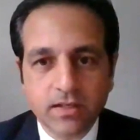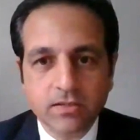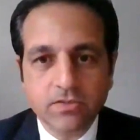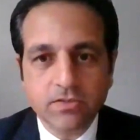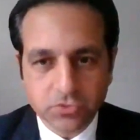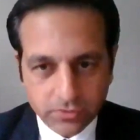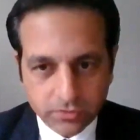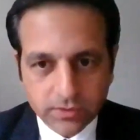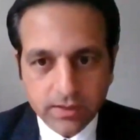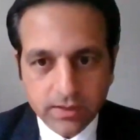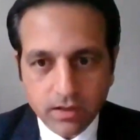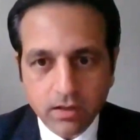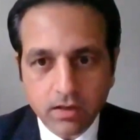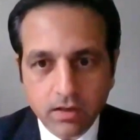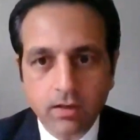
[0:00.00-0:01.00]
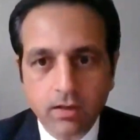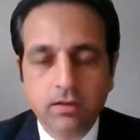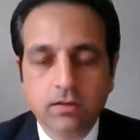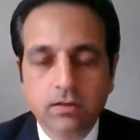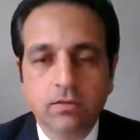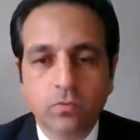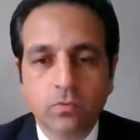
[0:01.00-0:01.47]
truly are
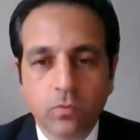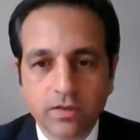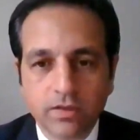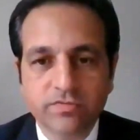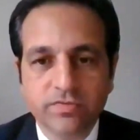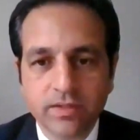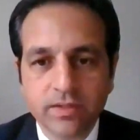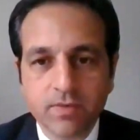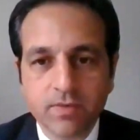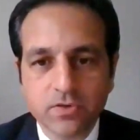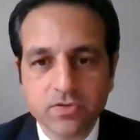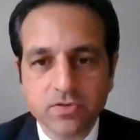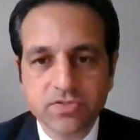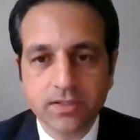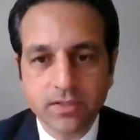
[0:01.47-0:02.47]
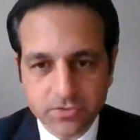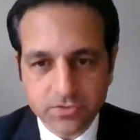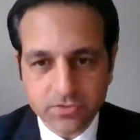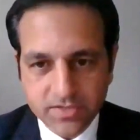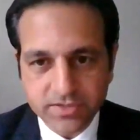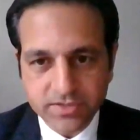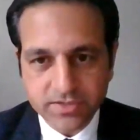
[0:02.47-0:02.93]
one of the most
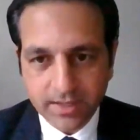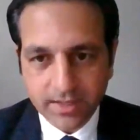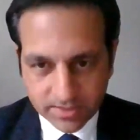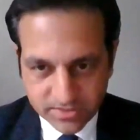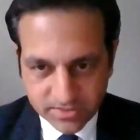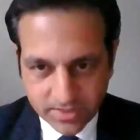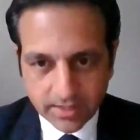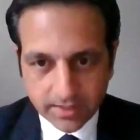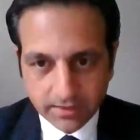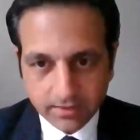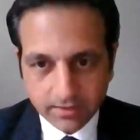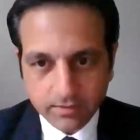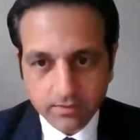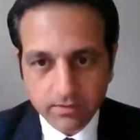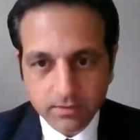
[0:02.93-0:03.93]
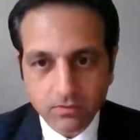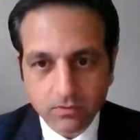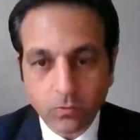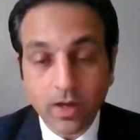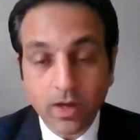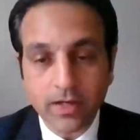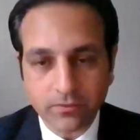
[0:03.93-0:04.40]
interesting and exciting
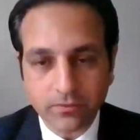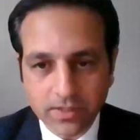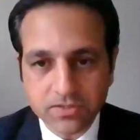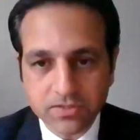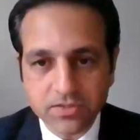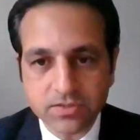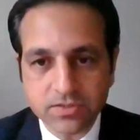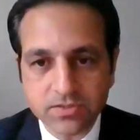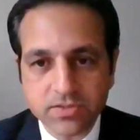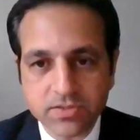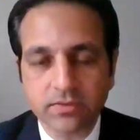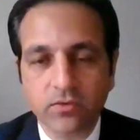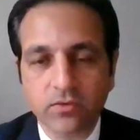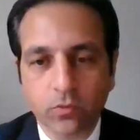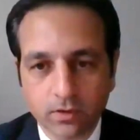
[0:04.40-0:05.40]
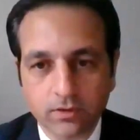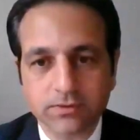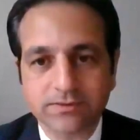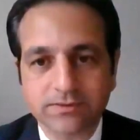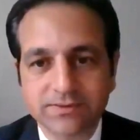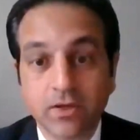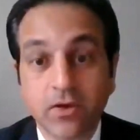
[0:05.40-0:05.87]
wine regions in the
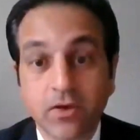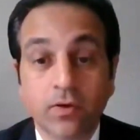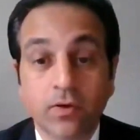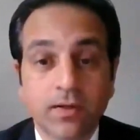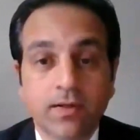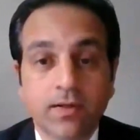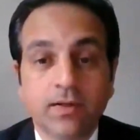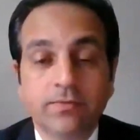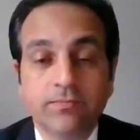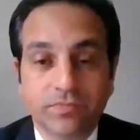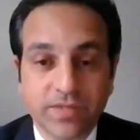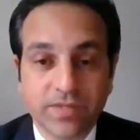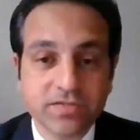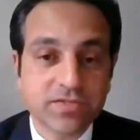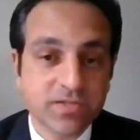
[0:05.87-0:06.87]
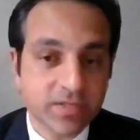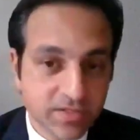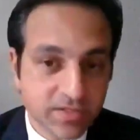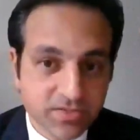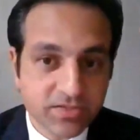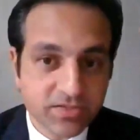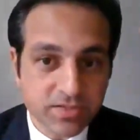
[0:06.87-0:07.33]
world. So this
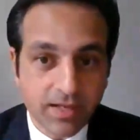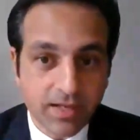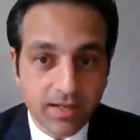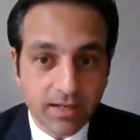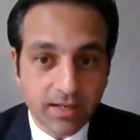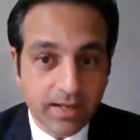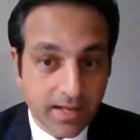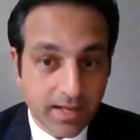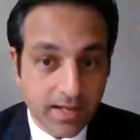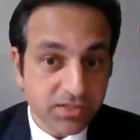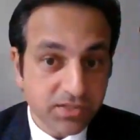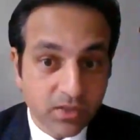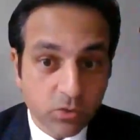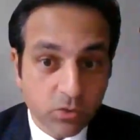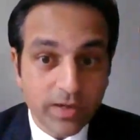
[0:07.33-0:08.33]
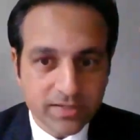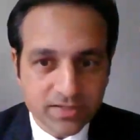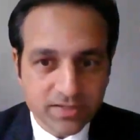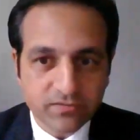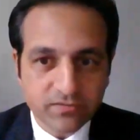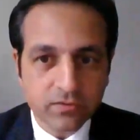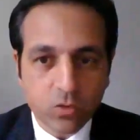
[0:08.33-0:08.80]
is actually quite a
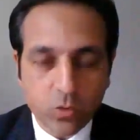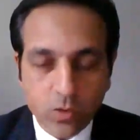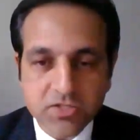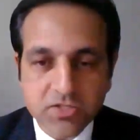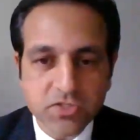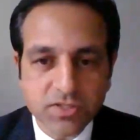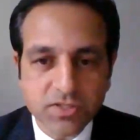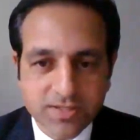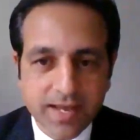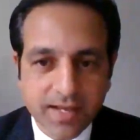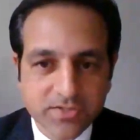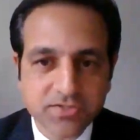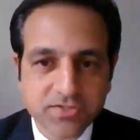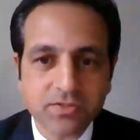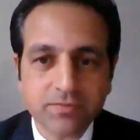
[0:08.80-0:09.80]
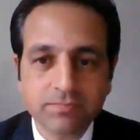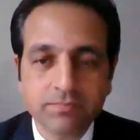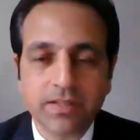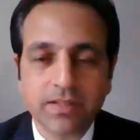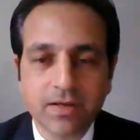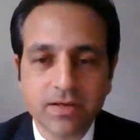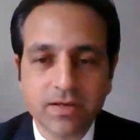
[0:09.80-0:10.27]
difficult question to answer
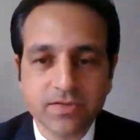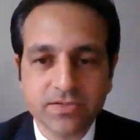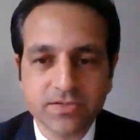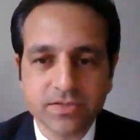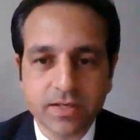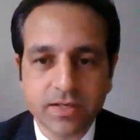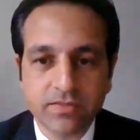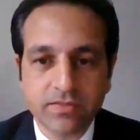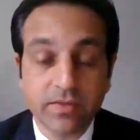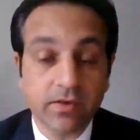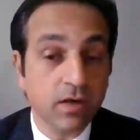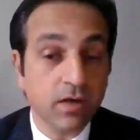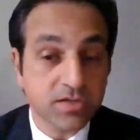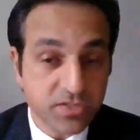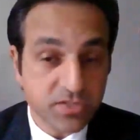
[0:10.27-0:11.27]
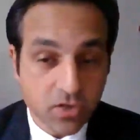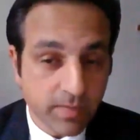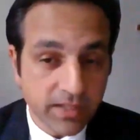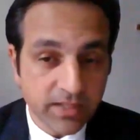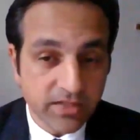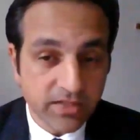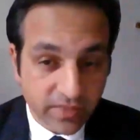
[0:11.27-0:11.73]
because there are so
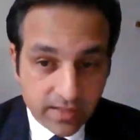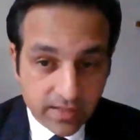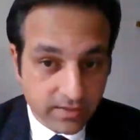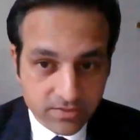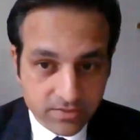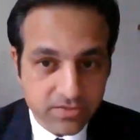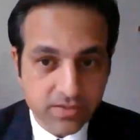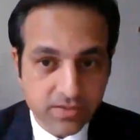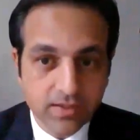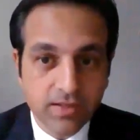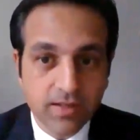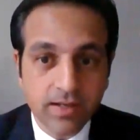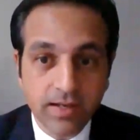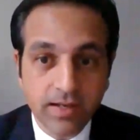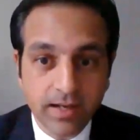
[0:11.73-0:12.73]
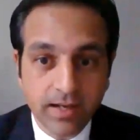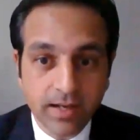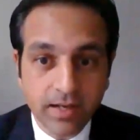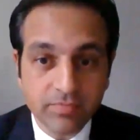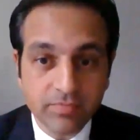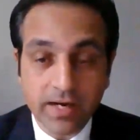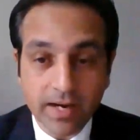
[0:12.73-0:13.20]
many things
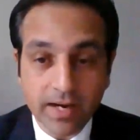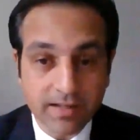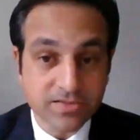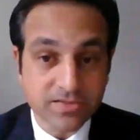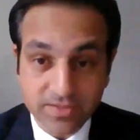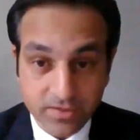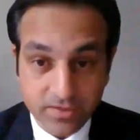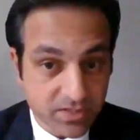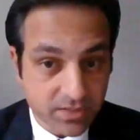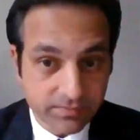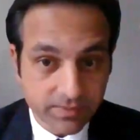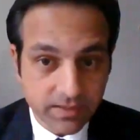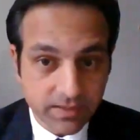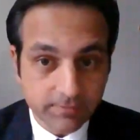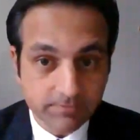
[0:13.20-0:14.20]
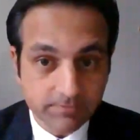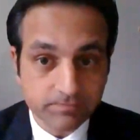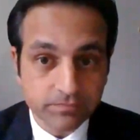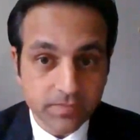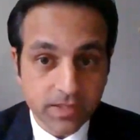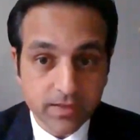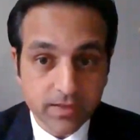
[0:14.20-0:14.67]
that I consider to be
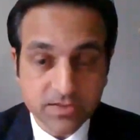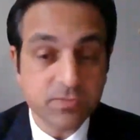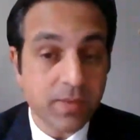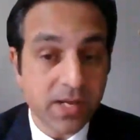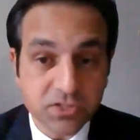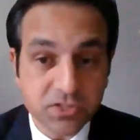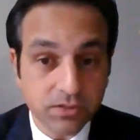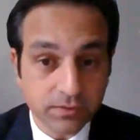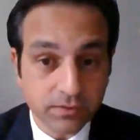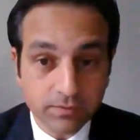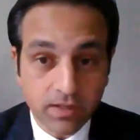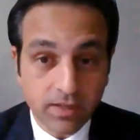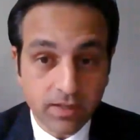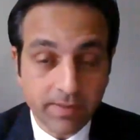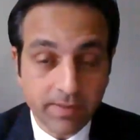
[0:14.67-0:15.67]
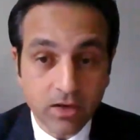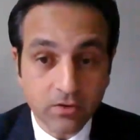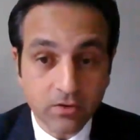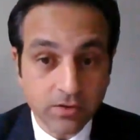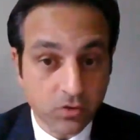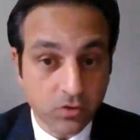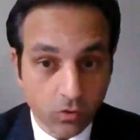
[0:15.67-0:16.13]
special
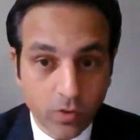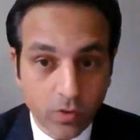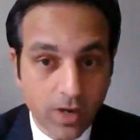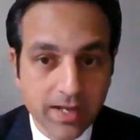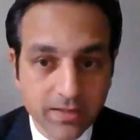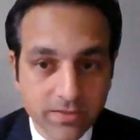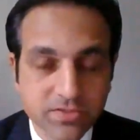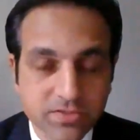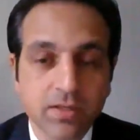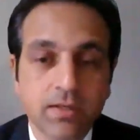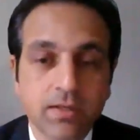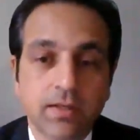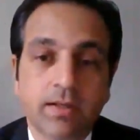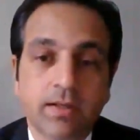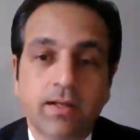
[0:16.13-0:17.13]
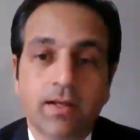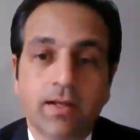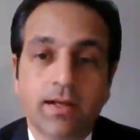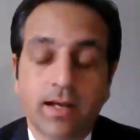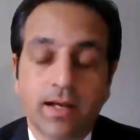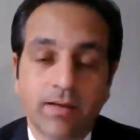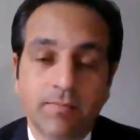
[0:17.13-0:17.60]
about your wines.
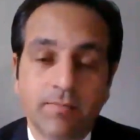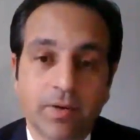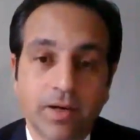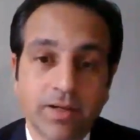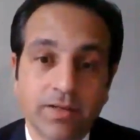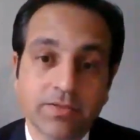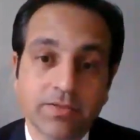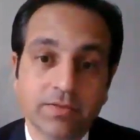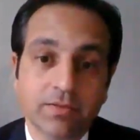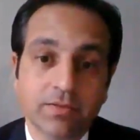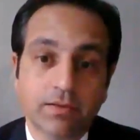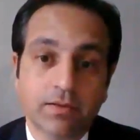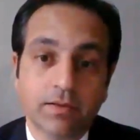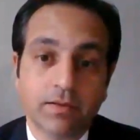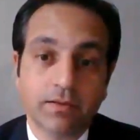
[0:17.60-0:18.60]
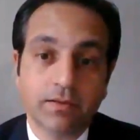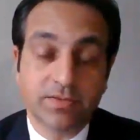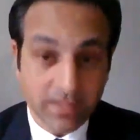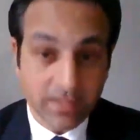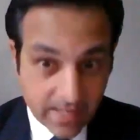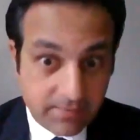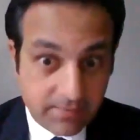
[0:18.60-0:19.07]
But to
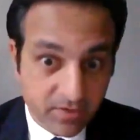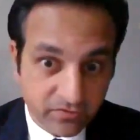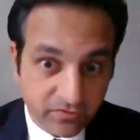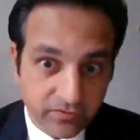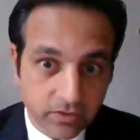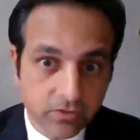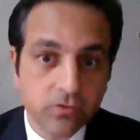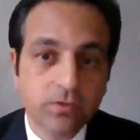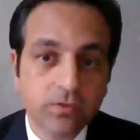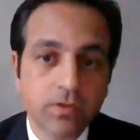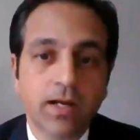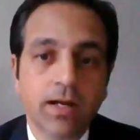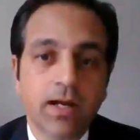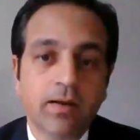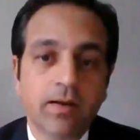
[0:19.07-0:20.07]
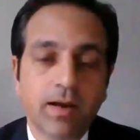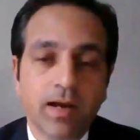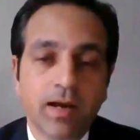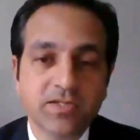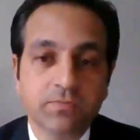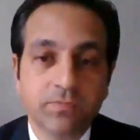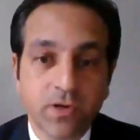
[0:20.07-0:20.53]
name a few, I
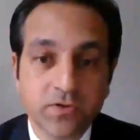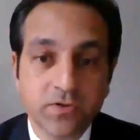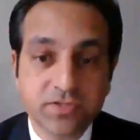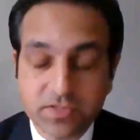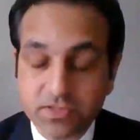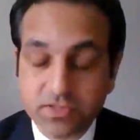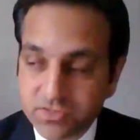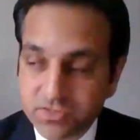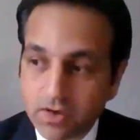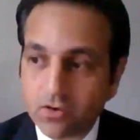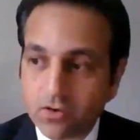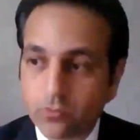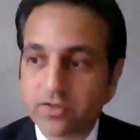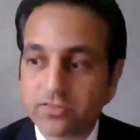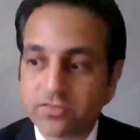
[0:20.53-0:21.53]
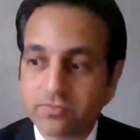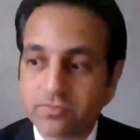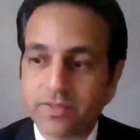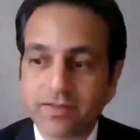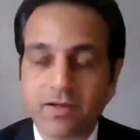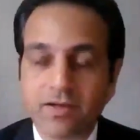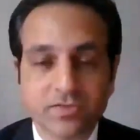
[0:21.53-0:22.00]
suppose to start with,
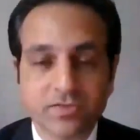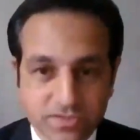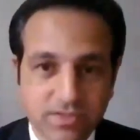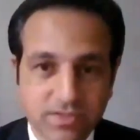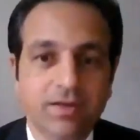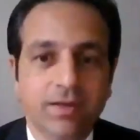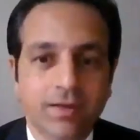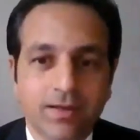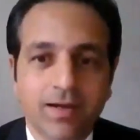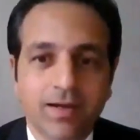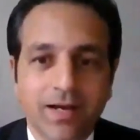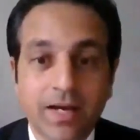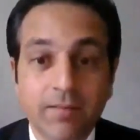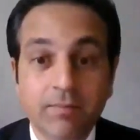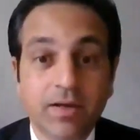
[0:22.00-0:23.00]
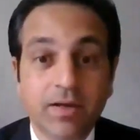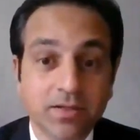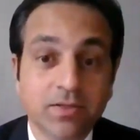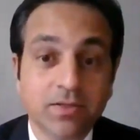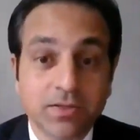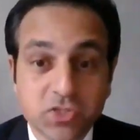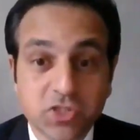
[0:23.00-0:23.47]
because I'm a
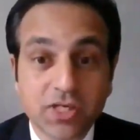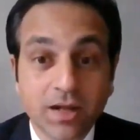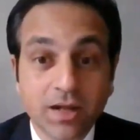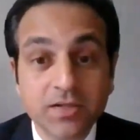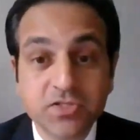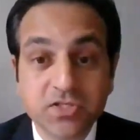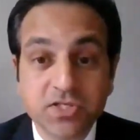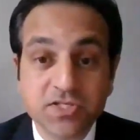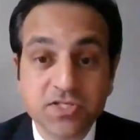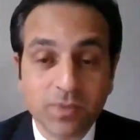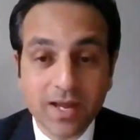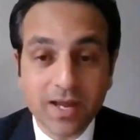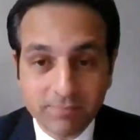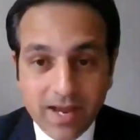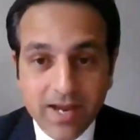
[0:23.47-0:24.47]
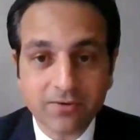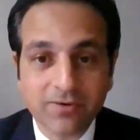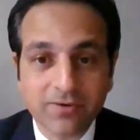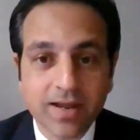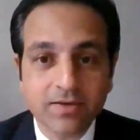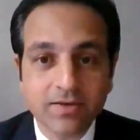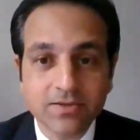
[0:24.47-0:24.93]
geologist by
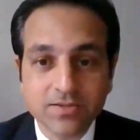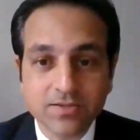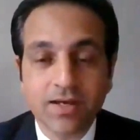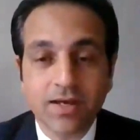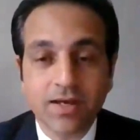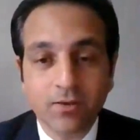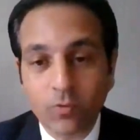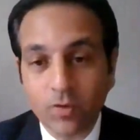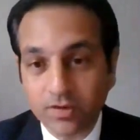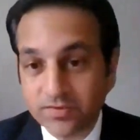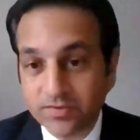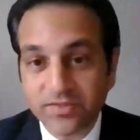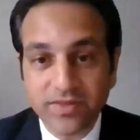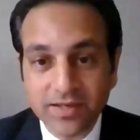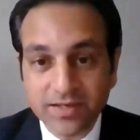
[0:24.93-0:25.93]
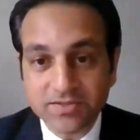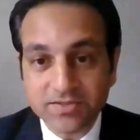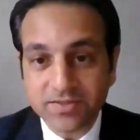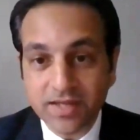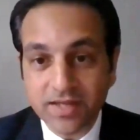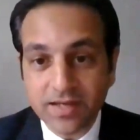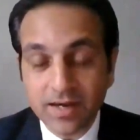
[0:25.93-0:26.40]
background, one of the things
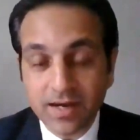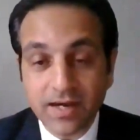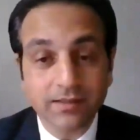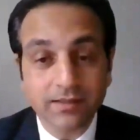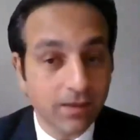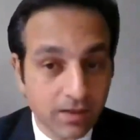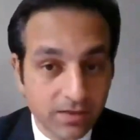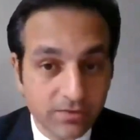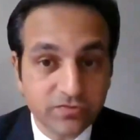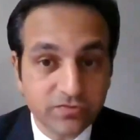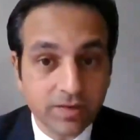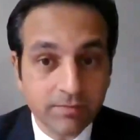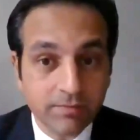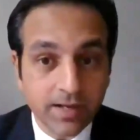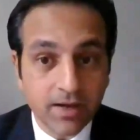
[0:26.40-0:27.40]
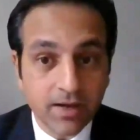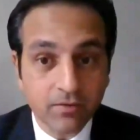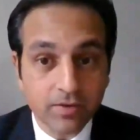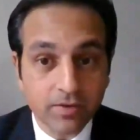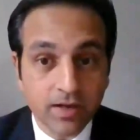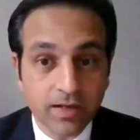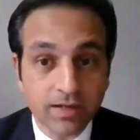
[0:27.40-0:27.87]
that I love
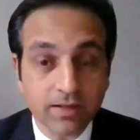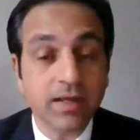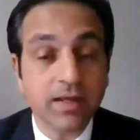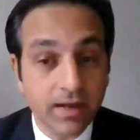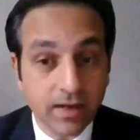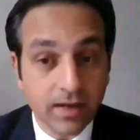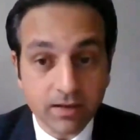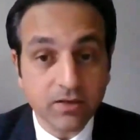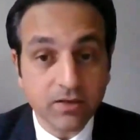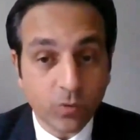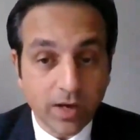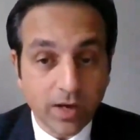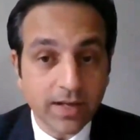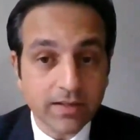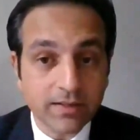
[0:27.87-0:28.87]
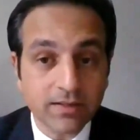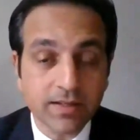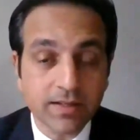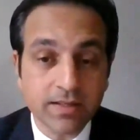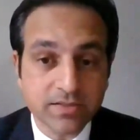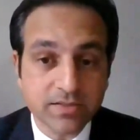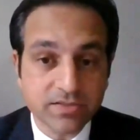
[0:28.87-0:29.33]
about Canarian wine
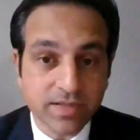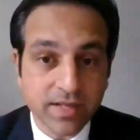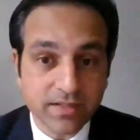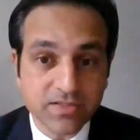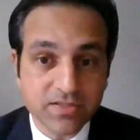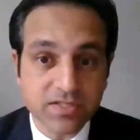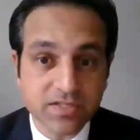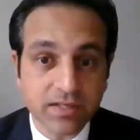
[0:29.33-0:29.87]
is that